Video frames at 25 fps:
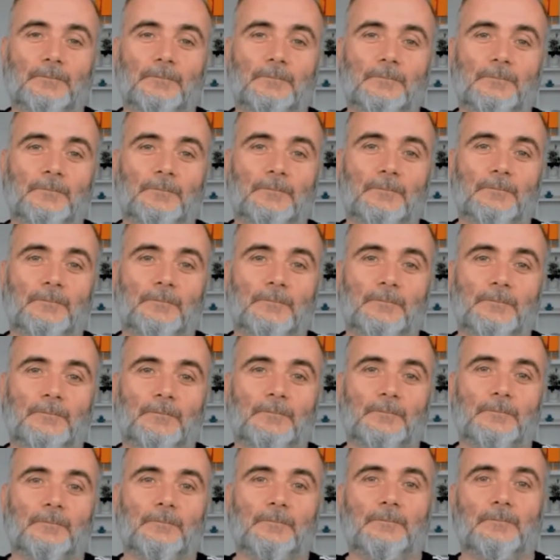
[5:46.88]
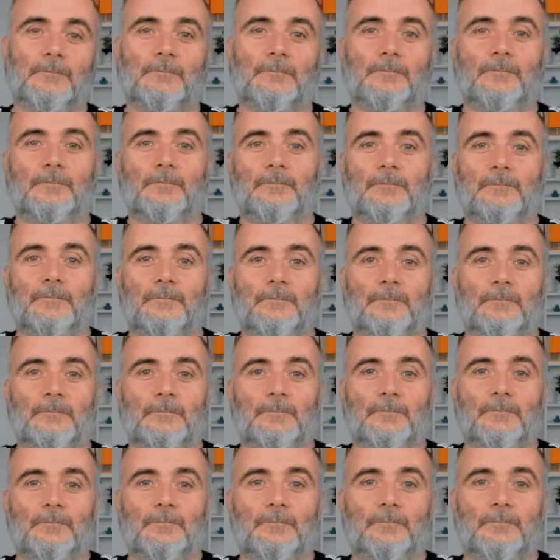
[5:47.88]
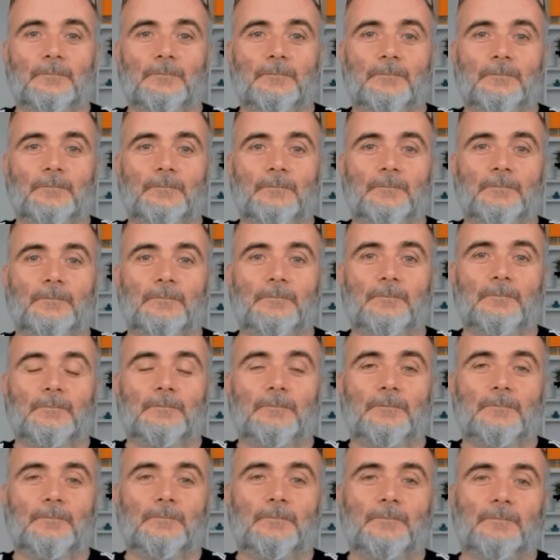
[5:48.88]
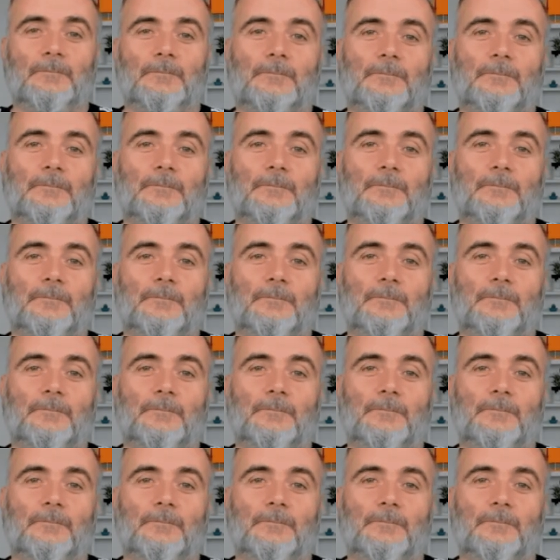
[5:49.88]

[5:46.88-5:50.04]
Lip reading: [no speech]